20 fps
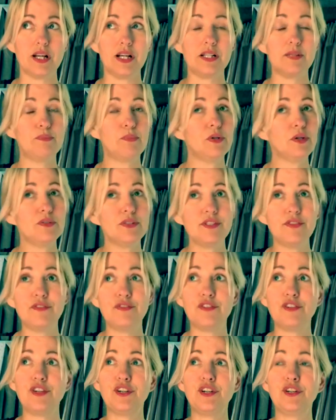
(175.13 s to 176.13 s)
it's
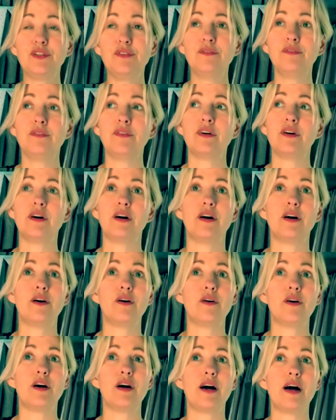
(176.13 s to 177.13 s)
beautiful.
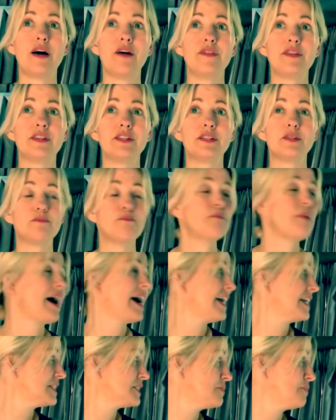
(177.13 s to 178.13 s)
This is
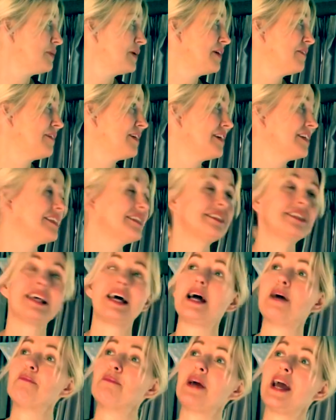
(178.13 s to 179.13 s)
my experience.
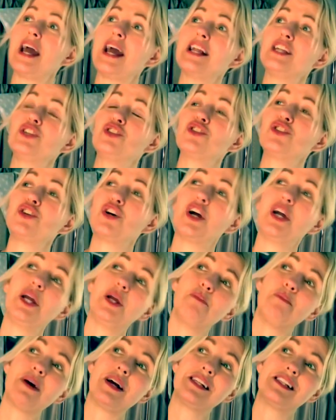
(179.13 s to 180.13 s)
I'm
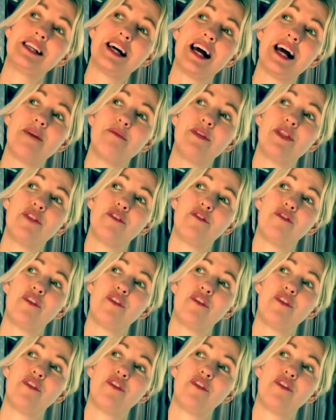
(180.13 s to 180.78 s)
enjoying my time in the